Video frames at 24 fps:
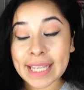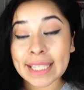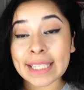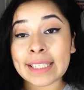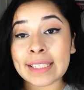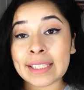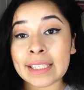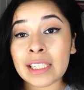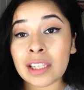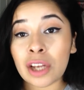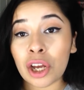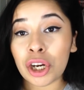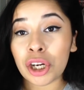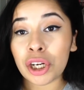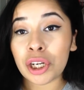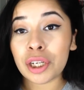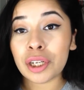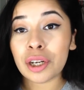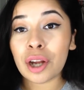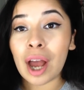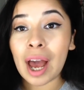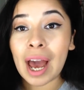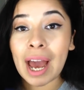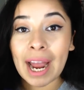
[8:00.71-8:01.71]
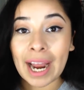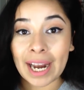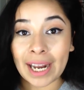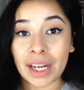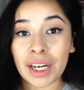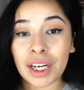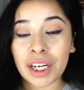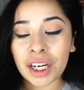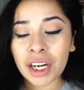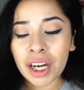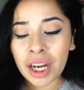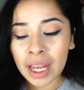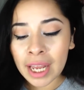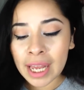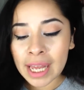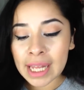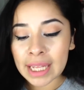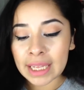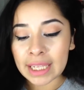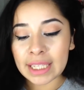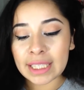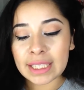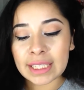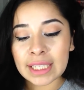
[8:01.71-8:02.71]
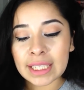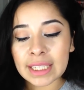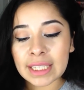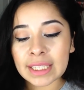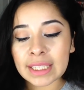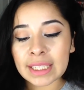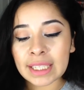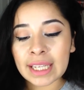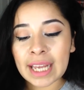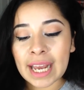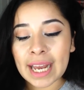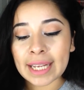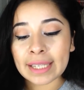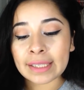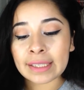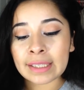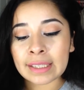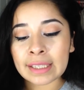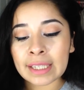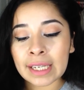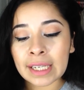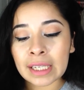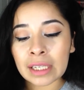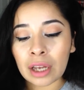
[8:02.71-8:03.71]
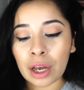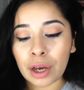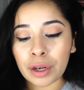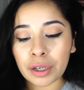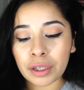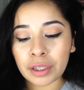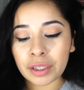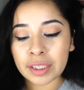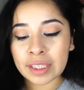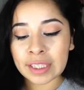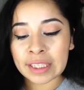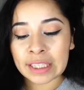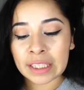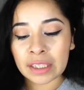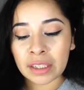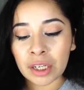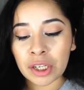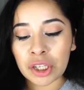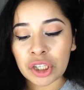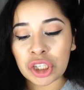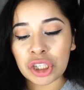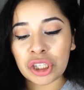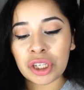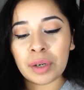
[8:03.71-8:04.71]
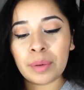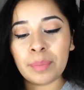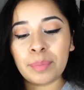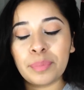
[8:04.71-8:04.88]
Estee Lauder highlighter. This is the Estee Lauder Signature